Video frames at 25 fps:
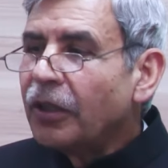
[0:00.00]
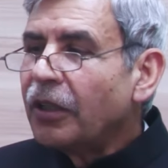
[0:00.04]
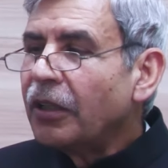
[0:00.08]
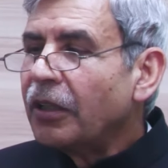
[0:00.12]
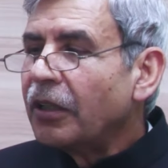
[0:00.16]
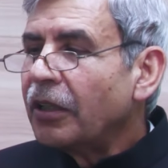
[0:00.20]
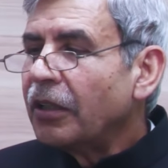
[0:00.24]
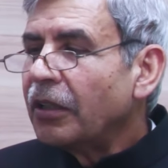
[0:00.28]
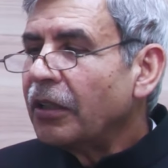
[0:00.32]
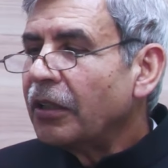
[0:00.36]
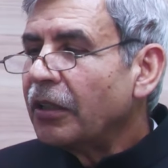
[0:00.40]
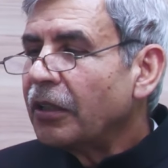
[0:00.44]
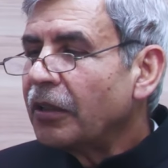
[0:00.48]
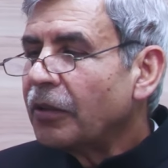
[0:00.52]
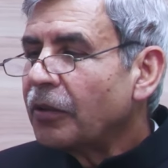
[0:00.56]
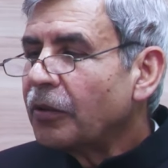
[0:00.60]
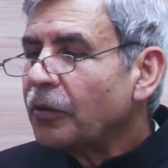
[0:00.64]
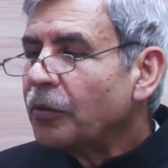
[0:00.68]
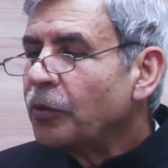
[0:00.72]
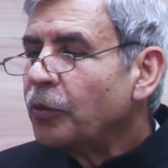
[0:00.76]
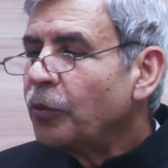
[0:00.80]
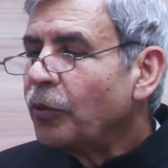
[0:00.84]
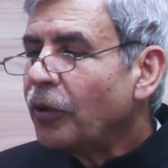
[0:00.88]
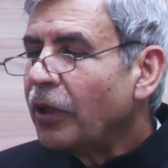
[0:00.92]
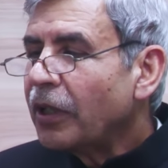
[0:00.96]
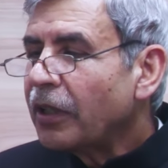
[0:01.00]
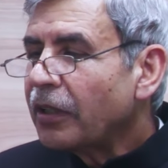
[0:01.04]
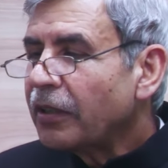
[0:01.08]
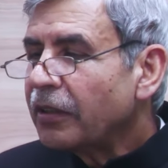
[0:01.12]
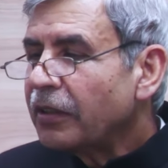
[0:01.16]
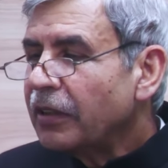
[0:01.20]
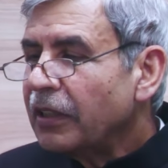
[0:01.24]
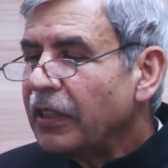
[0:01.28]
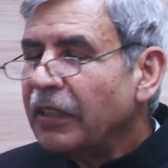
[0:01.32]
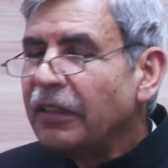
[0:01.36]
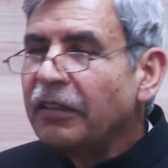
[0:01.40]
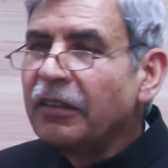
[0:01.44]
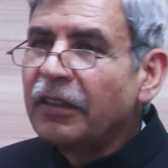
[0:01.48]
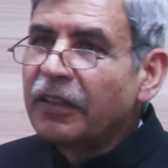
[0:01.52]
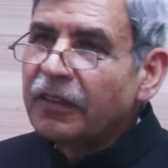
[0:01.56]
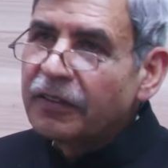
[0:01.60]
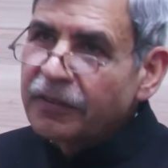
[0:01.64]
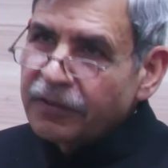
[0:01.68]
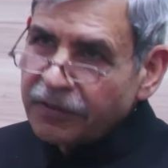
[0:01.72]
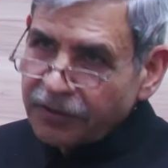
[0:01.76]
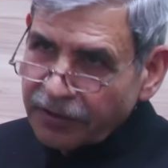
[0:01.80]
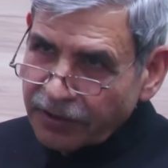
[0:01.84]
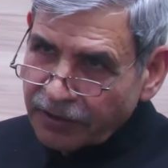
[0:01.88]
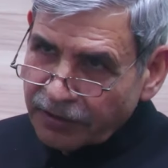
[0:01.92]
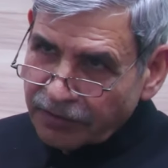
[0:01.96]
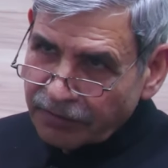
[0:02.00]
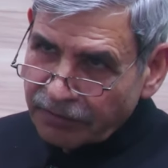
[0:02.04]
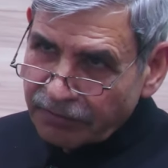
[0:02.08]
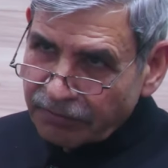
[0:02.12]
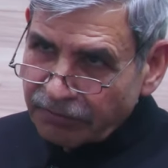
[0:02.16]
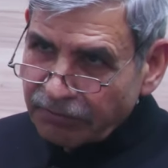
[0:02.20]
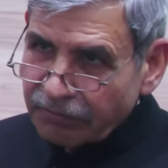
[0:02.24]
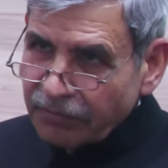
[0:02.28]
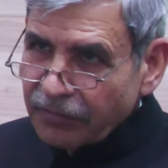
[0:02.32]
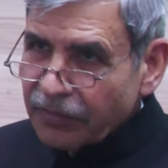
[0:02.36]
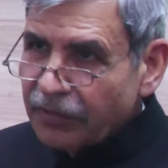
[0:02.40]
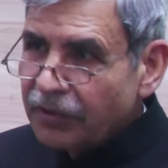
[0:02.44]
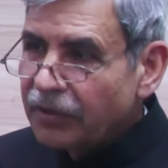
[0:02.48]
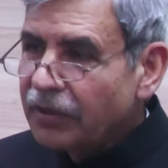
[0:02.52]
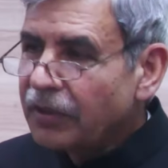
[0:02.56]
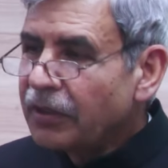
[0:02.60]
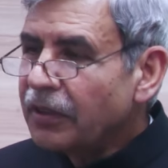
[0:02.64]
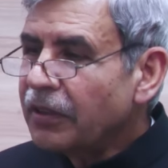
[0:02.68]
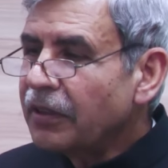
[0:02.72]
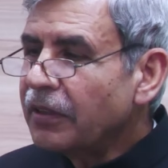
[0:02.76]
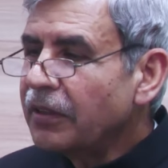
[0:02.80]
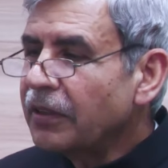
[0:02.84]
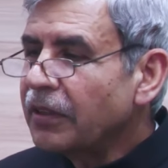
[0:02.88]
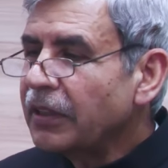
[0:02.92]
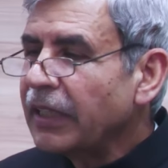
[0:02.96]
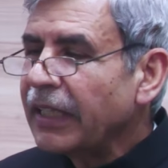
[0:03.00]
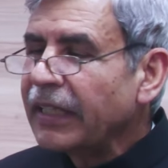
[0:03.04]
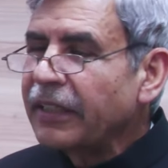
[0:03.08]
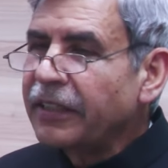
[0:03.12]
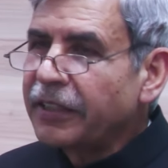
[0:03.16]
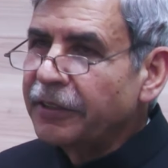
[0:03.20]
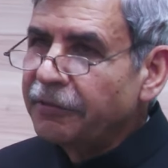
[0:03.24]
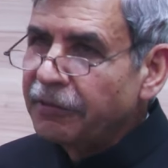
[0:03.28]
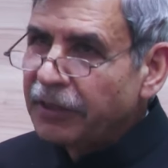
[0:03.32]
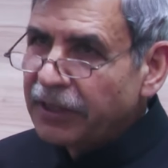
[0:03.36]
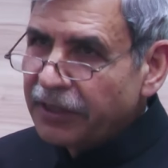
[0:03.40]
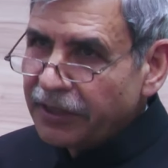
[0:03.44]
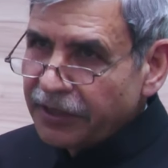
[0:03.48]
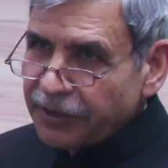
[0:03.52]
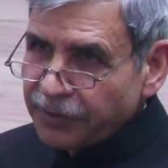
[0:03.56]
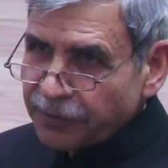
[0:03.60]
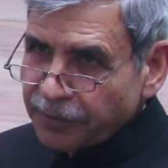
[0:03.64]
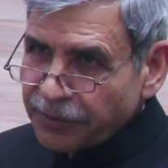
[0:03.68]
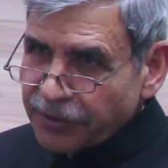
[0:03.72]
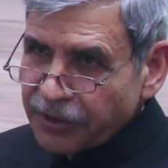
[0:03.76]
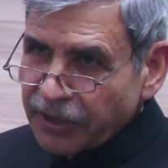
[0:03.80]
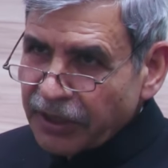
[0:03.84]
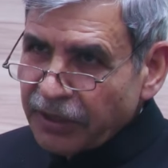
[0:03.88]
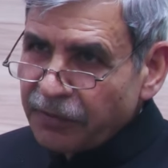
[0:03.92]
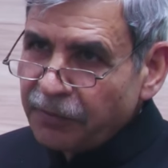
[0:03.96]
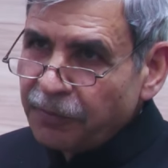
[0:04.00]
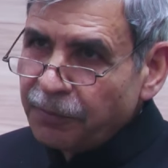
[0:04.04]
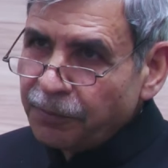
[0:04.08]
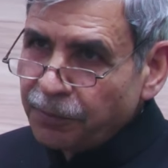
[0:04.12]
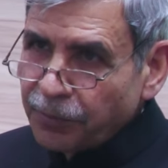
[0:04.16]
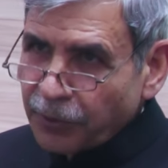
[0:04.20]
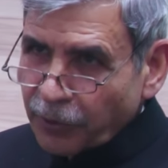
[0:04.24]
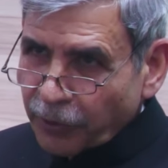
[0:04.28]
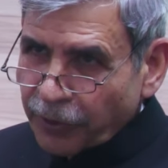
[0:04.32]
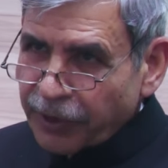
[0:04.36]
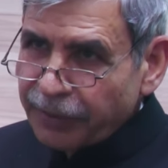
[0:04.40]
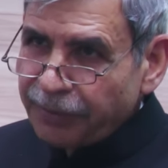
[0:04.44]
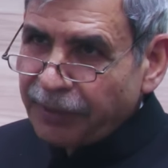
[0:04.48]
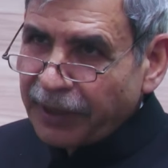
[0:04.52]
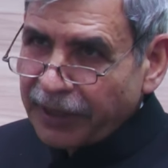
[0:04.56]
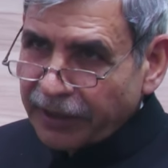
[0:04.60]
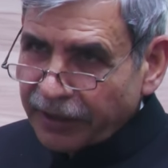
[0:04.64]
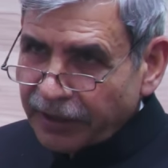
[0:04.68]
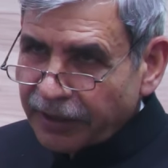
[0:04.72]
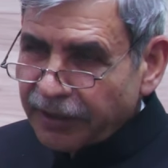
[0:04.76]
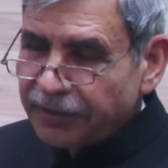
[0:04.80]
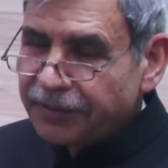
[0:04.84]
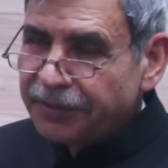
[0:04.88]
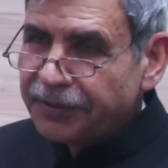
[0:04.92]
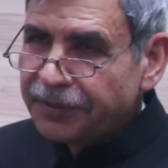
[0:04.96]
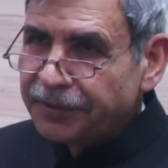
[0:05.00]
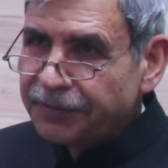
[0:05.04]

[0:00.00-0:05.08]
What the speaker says: who are indulged in the activities which are prohibited.